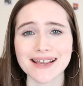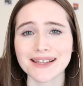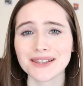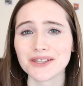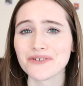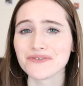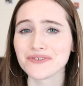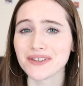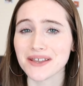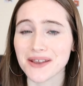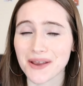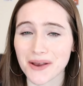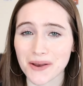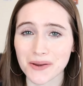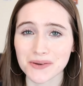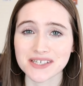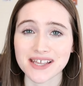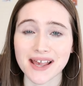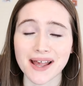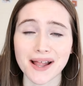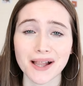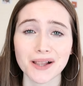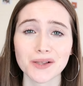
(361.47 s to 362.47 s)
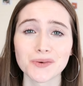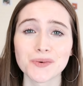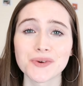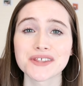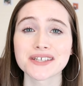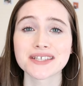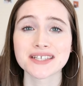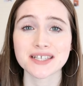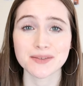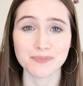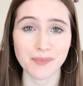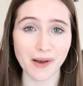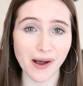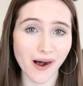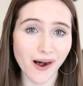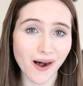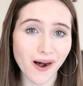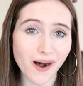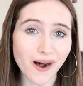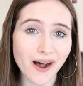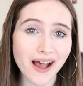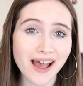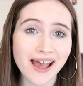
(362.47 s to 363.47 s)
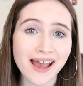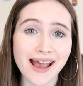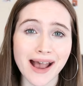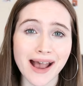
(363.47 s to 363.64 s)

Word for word: a lovely hotel with a spa,